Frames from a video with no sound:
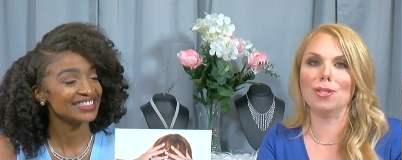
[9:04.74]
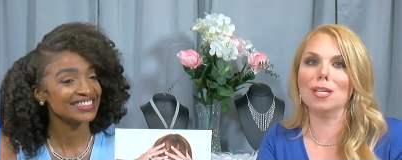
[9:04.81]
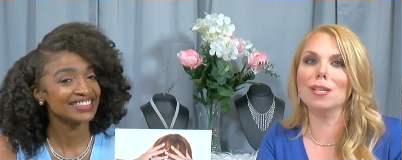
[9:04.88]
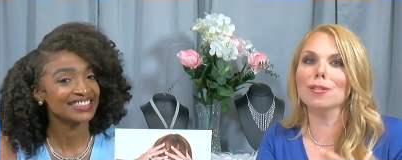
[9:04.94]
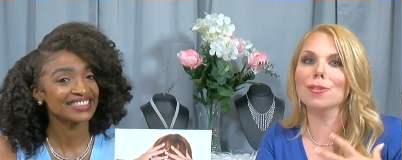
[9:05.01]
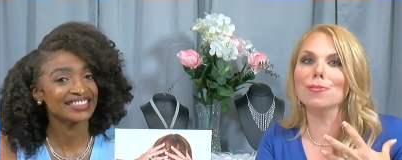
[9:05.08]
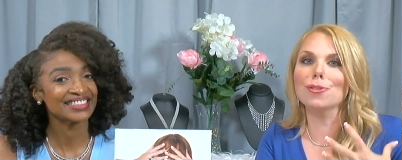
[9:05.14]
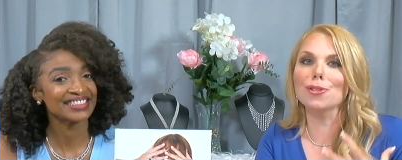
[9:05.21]
Speaker 1: sell
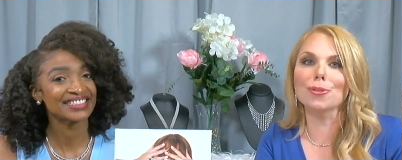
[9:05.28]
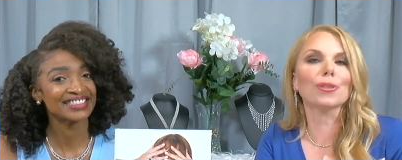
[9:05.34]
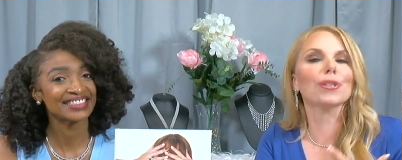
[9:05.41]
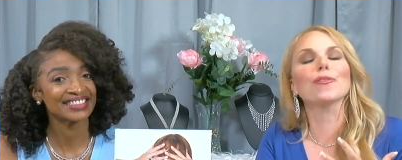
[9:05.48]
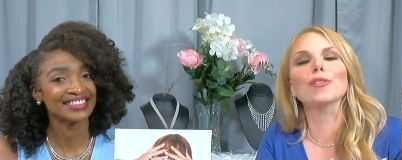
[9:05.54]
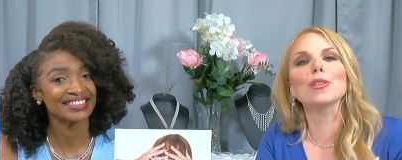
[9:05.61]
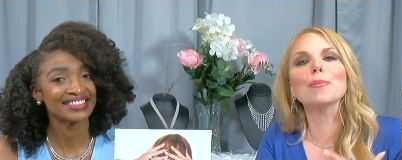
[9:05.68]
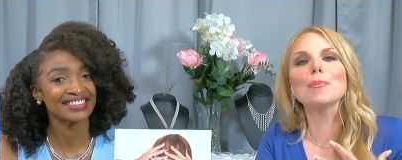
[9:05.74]
you jewelry
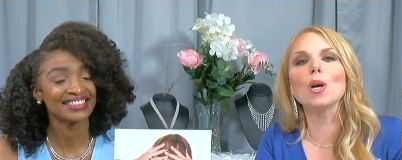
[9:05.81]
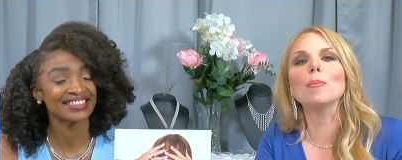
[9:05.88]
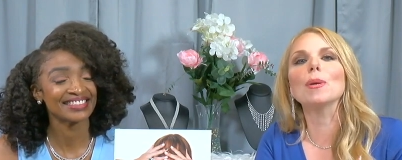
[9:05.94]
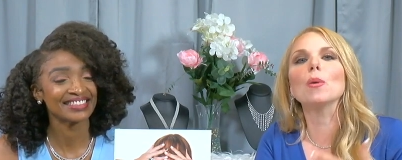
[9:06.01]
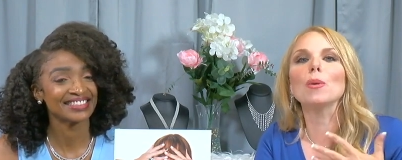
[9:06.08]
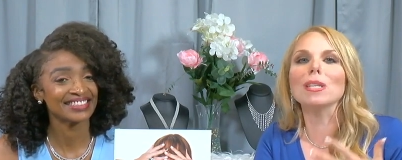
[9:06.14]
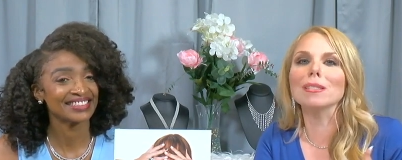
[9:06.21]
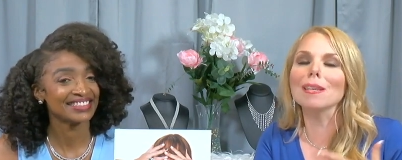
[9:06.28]
for the
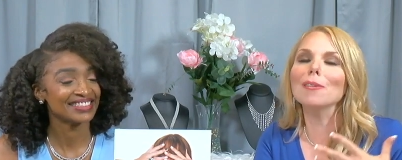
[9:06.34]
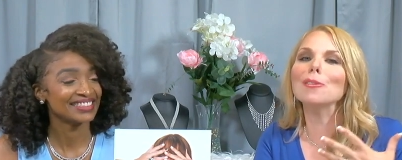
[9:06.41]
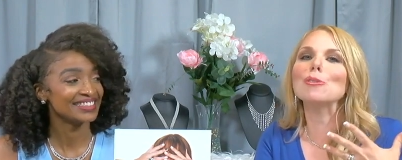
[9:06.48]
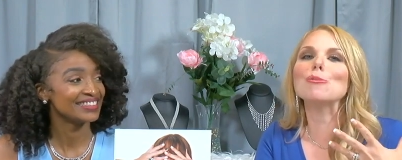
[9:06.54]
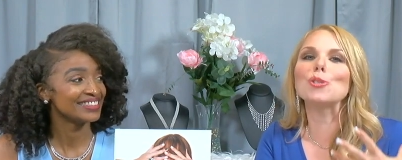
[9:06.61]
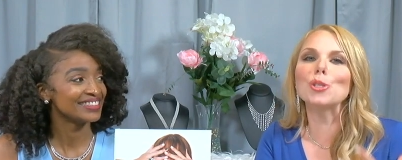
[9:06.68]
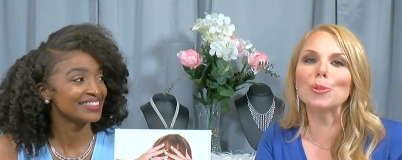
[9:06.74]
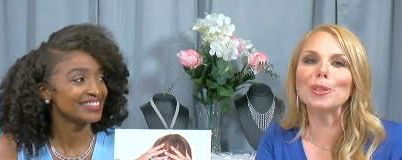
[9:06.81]
moment, we sell you
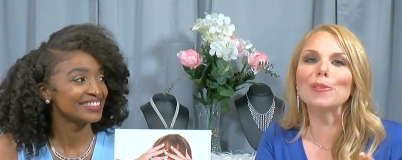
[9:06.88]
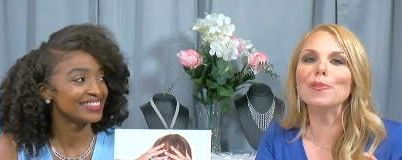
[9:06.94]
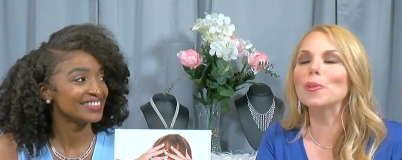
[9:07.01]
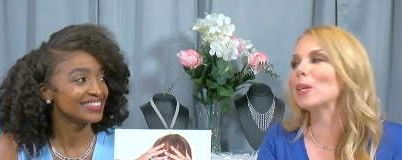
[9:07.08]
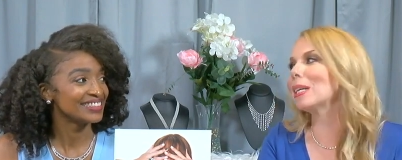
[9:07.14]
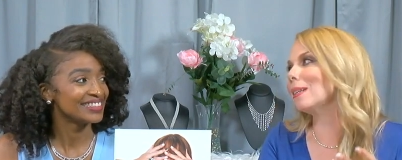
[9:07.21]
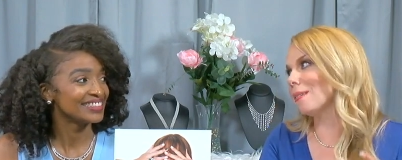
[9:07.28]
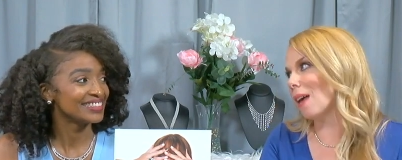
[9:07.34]
jewelry
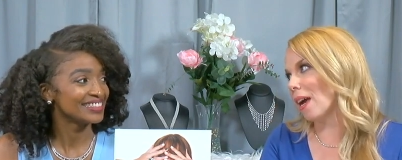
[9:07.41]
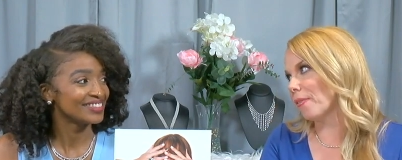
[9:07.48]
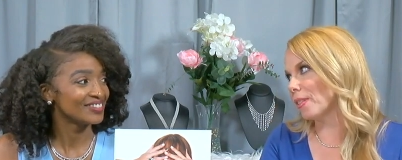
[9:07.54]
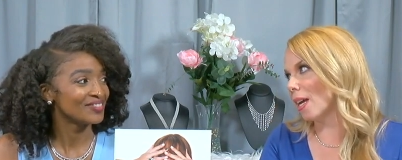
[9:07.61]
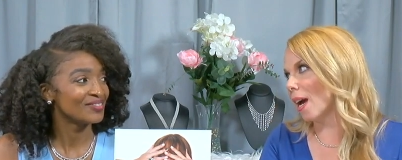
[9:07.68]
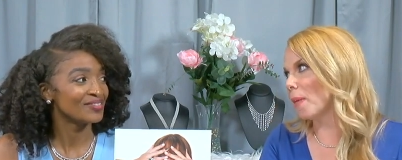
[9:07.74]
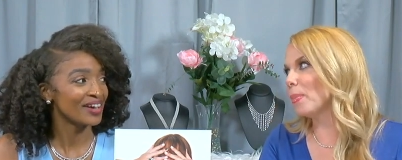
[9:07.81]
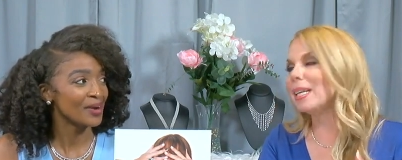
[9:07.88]
for a
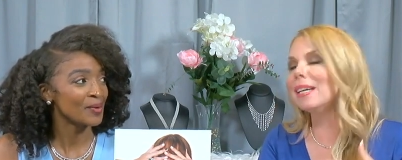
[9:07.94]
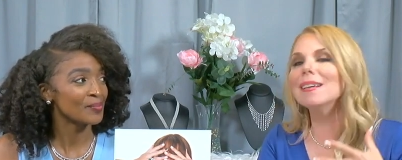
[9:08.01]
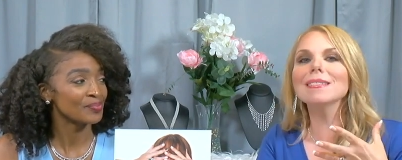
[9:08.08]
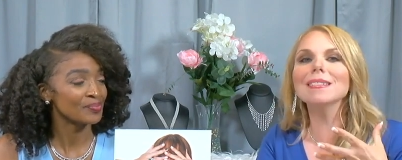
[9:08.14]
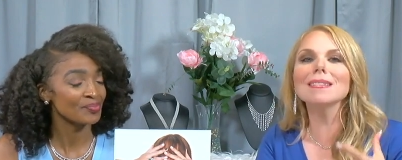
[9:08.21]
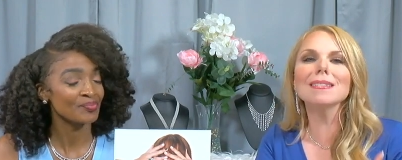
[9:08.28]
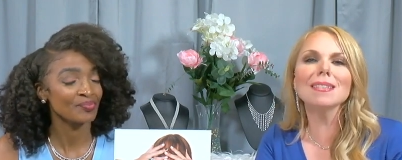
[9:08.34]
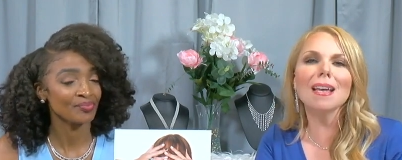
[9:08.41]
lifetime right. because
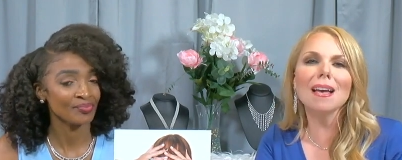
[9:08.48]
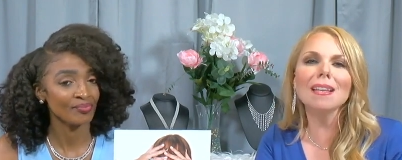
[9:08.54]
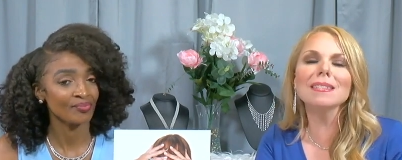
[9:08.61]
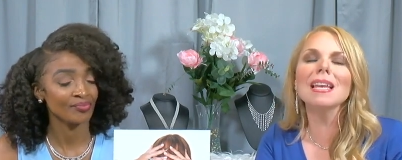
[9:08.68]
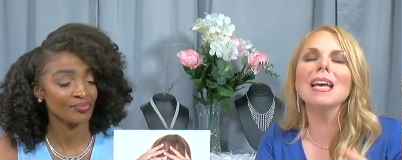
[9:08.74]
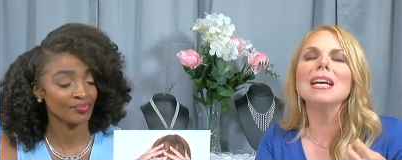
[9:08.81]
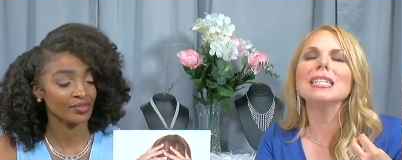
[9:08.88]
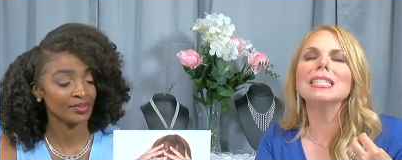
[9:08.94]
it does
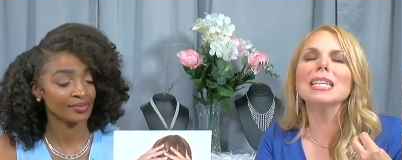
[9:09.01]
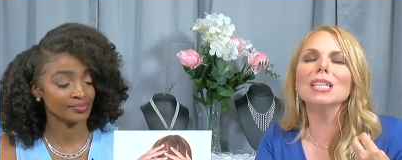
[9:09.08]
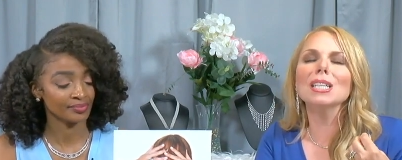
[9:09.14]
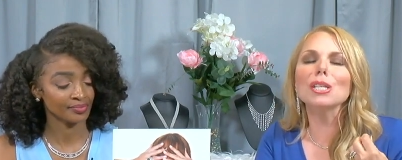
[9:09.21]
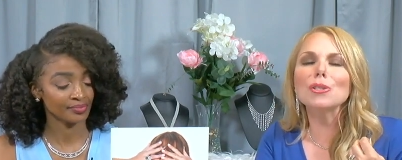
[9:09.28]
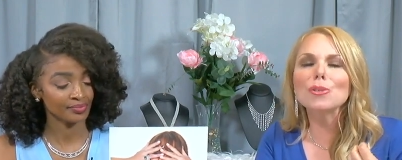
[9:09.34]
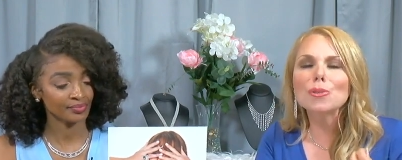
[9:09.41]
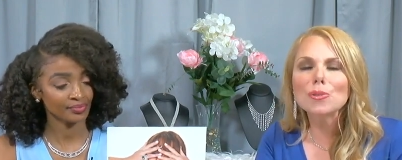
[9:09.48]
tell
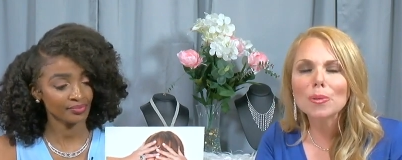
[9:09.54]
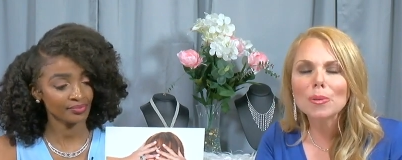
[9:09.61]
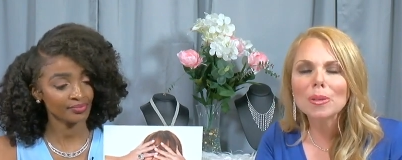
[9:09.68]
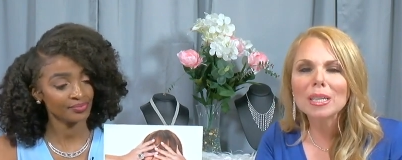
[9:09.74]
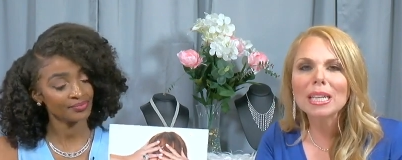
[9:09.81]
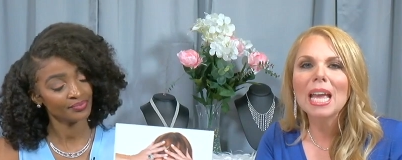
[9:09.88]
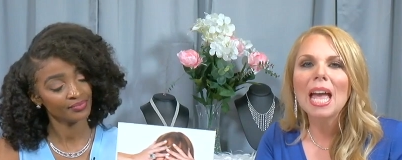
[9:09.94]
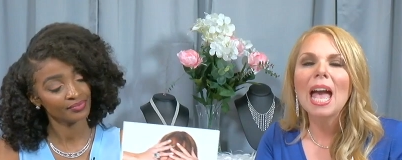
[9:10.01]
a
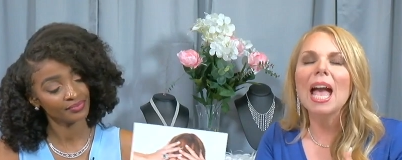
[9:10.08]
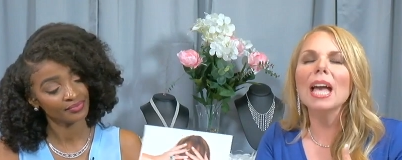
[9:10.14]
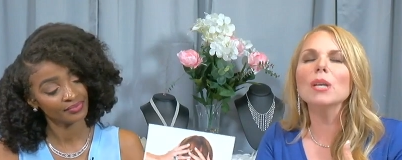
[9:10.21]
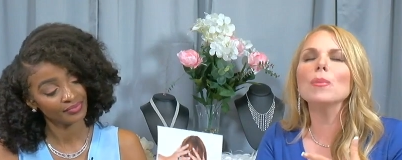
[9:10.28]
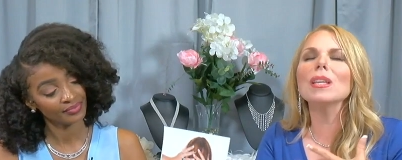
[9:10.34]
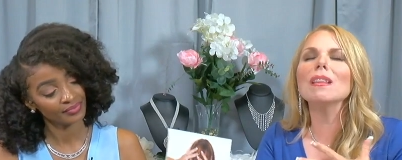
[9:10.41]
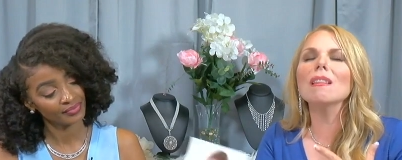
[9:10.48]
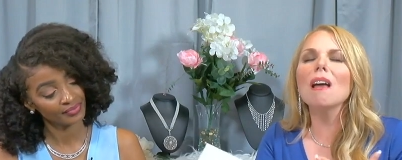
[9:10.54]
story and
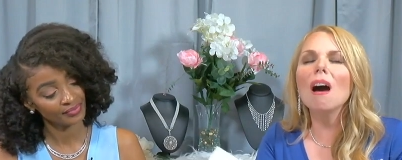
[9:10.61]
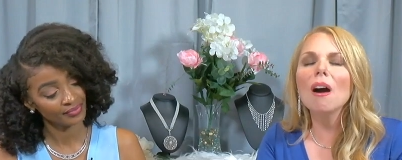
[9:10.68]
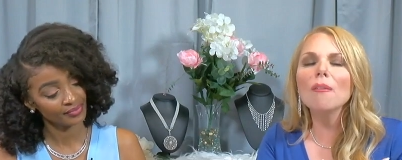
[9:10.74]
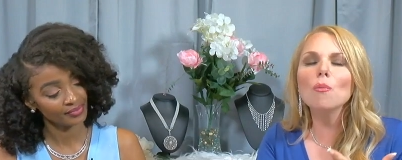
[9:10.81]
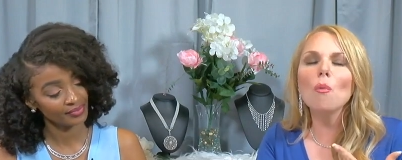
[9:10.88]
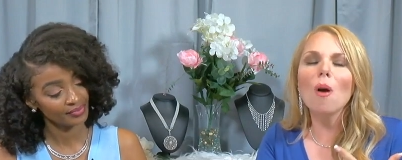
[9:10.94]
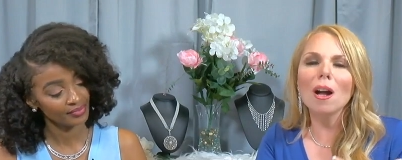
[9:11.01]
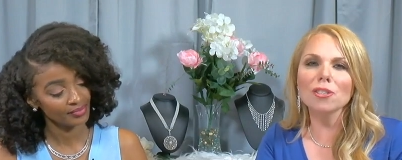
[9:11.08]
we love
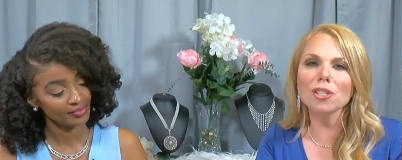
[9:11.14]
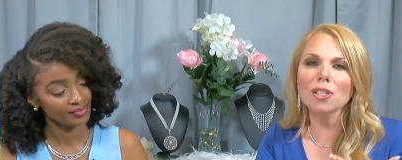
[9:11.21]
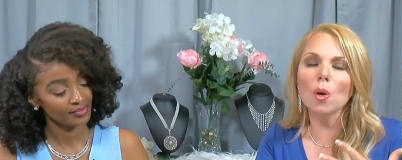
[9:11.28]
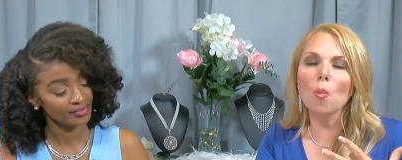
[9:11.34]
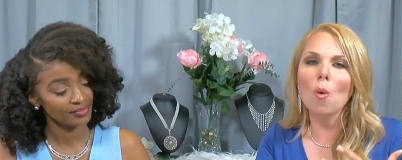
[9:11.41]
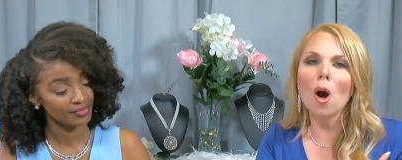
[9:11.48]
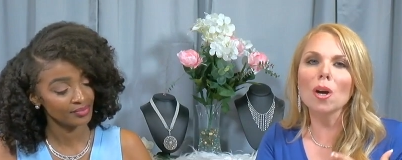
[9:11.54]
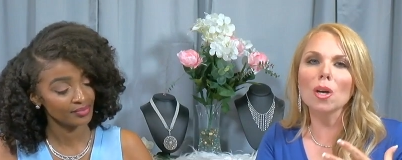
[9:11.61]
watching it
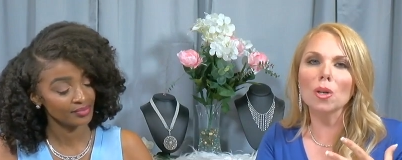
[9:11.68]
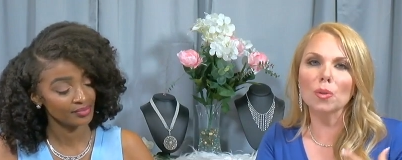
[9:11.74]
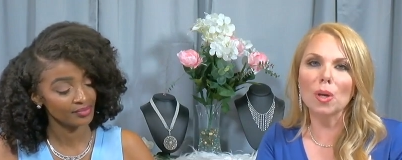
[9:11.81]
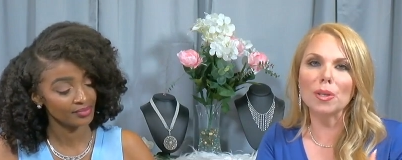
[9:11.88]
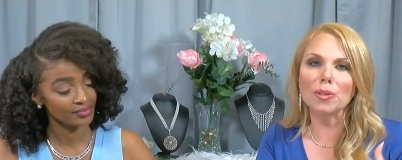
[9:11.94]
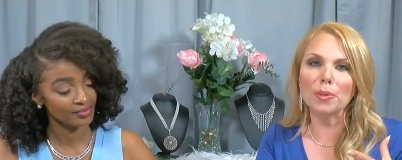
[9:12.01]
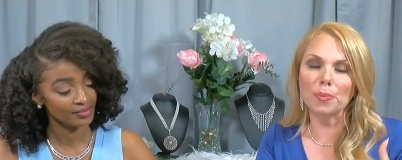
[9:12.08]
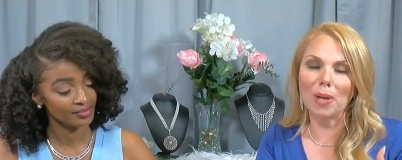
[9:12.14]
walk
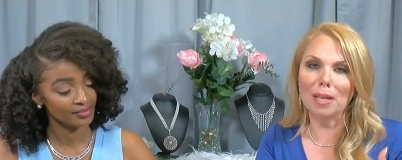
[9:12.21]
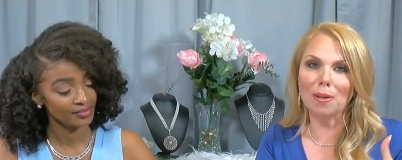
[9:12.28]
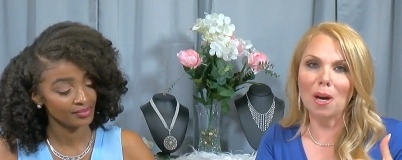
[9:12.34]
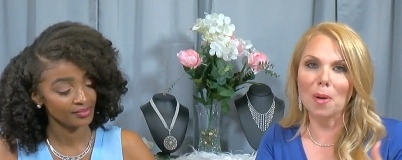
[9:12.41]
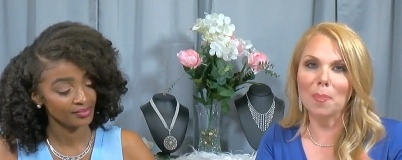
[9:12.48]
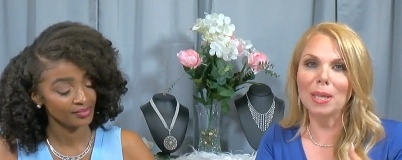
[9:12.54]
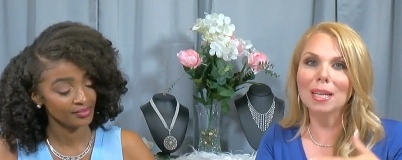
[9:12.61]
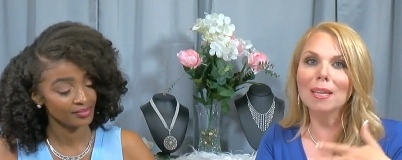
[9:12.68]
across the red
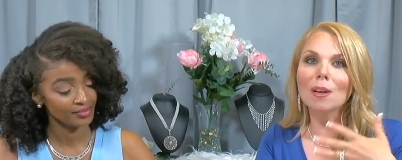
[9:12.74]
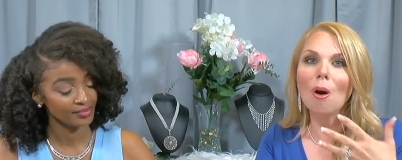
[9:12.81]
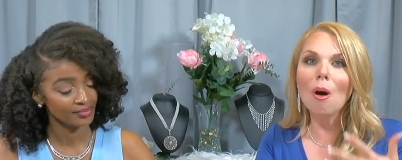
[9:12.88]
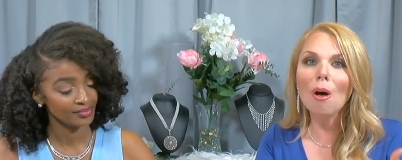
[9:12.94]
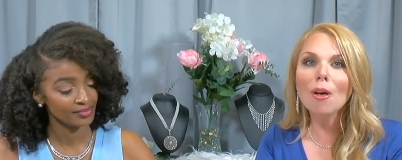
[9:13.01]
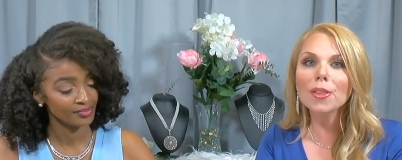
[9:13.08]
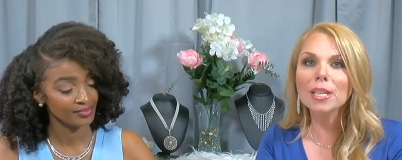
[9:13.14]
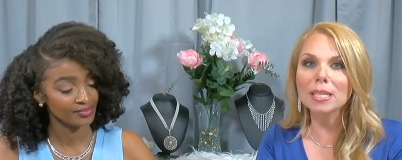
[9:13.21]
carpet and
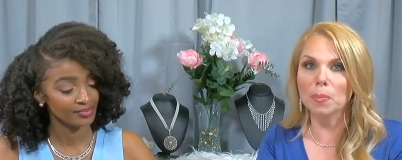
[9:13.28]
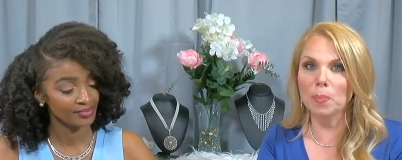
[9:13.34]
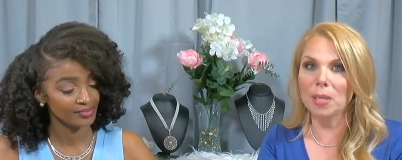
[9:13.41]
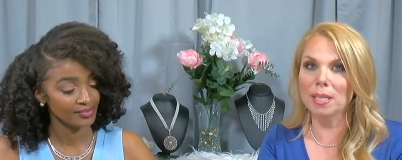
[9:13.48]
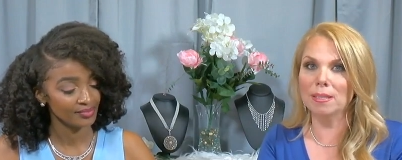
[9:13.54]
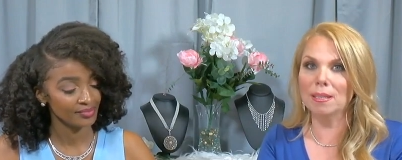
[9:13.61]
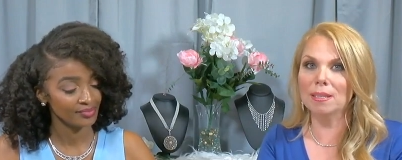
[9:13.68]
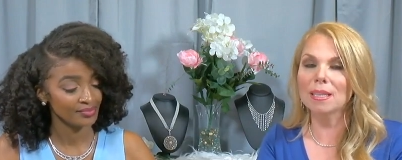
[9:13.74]
all these
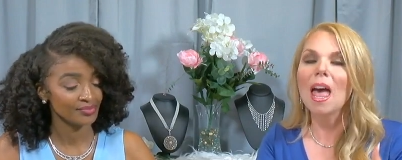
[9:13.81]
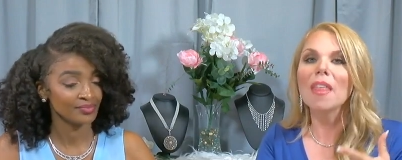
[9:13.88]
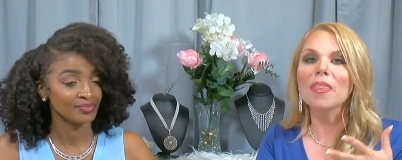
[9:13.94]
pieces.